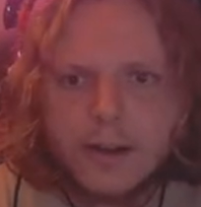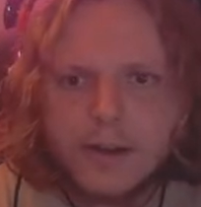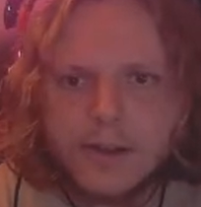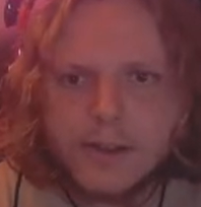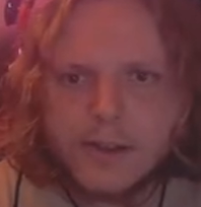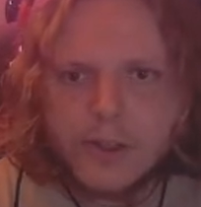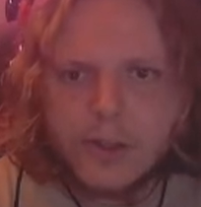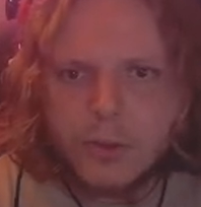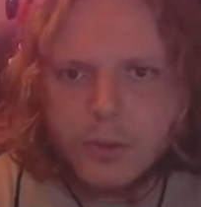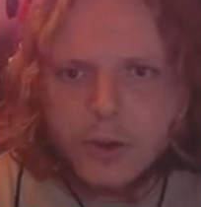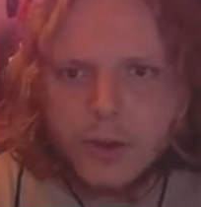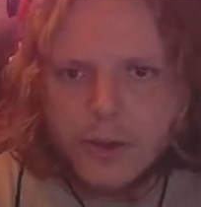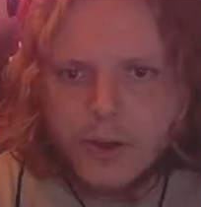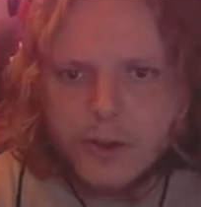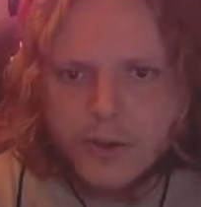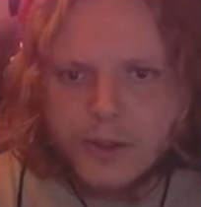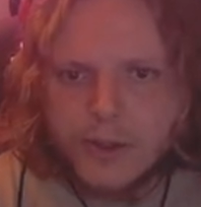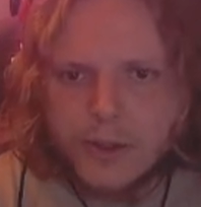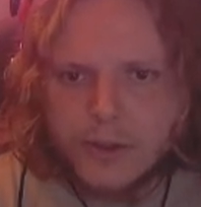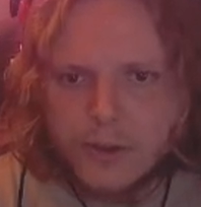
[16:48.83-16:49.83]
So we'll
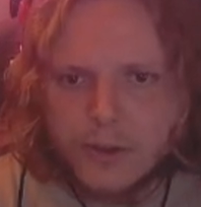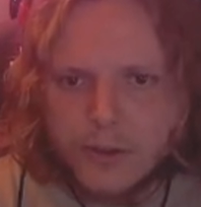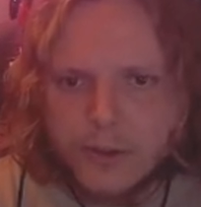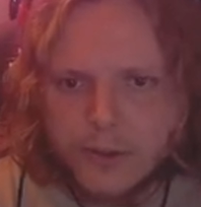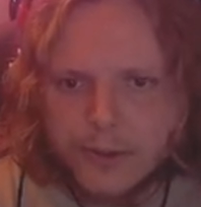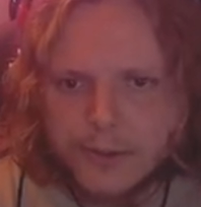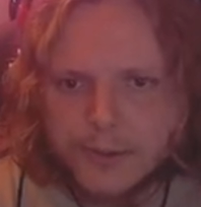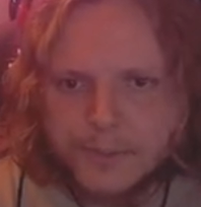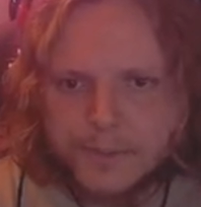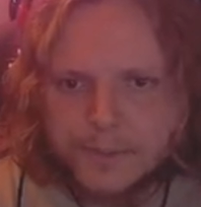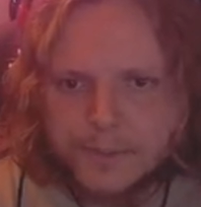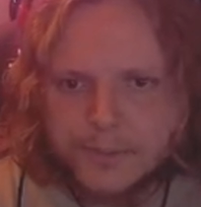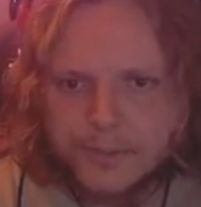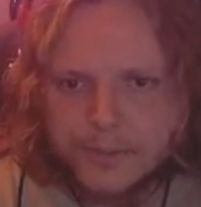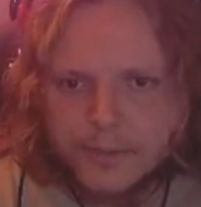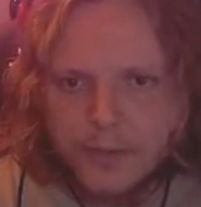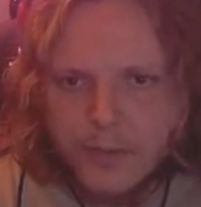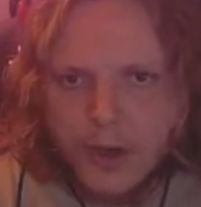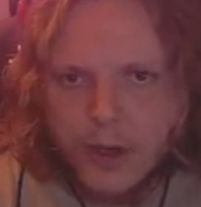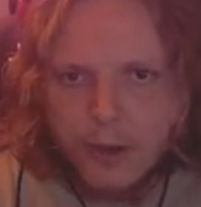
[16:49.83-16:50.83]
go to
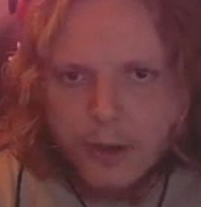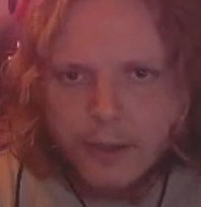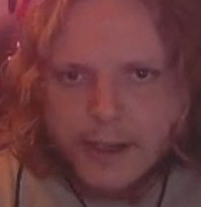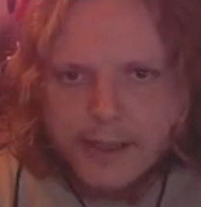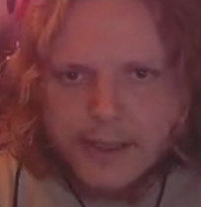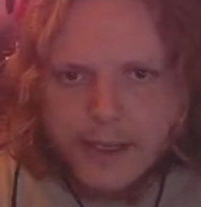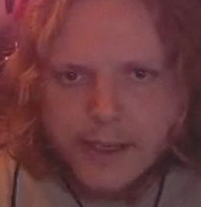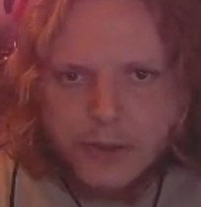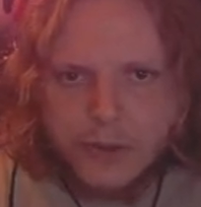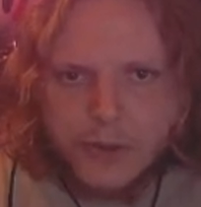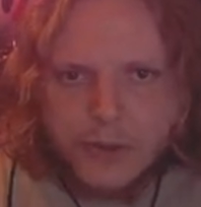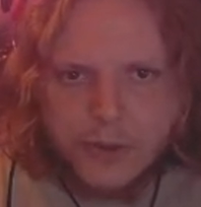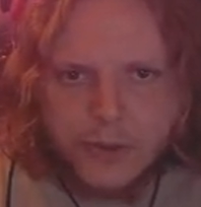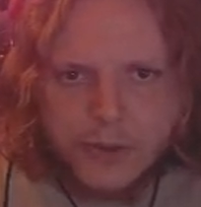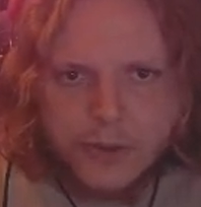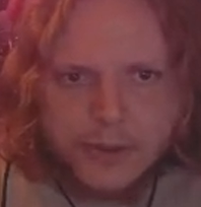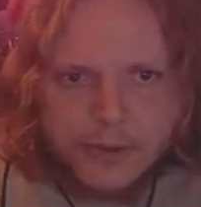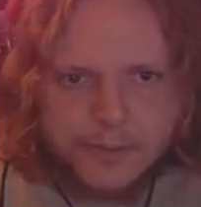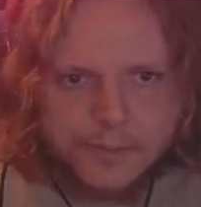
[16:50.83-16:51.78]
our rectangle tool.